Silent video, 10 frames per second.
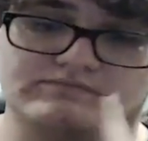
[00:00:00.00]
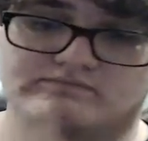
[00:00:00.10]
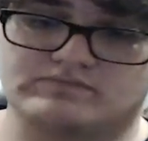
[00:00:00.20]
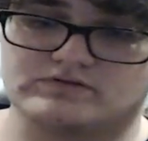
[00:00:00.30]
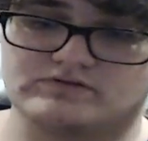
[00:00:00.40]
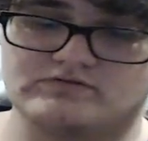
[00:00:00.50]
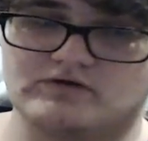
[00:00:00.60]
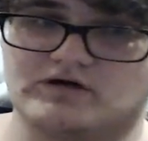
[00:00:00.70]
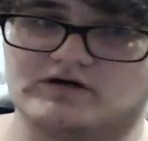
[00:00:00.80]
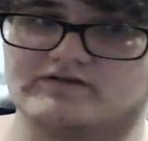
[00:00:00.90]
Blue
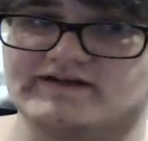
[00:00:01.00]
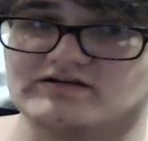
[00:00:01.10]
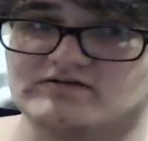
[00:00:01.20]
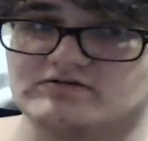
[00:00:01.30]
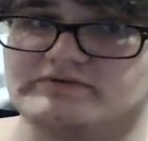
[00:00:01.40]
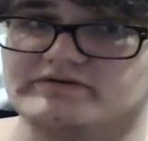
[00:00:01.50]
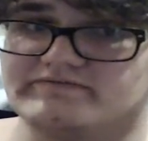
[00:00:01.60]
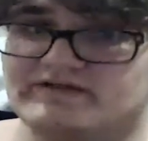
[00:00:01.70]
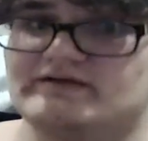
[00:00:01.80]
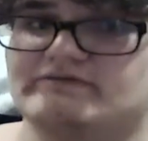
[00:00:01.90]
artifact aluminum
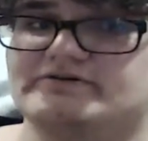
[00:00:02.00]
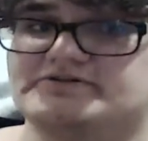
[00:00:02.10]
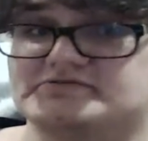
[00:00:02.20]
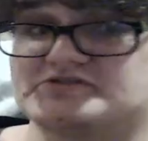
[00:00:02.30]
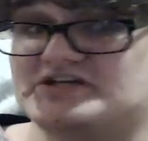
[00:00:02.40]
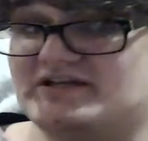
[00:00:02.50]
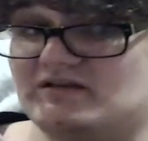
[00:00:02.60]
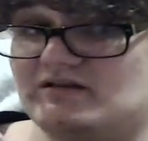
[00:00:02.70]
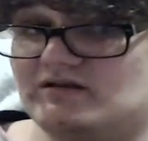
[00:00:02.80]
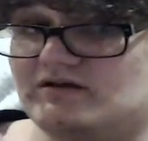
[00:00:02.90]
flywheels, which I
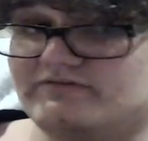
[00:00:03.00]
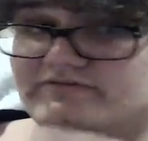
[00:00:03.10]
love.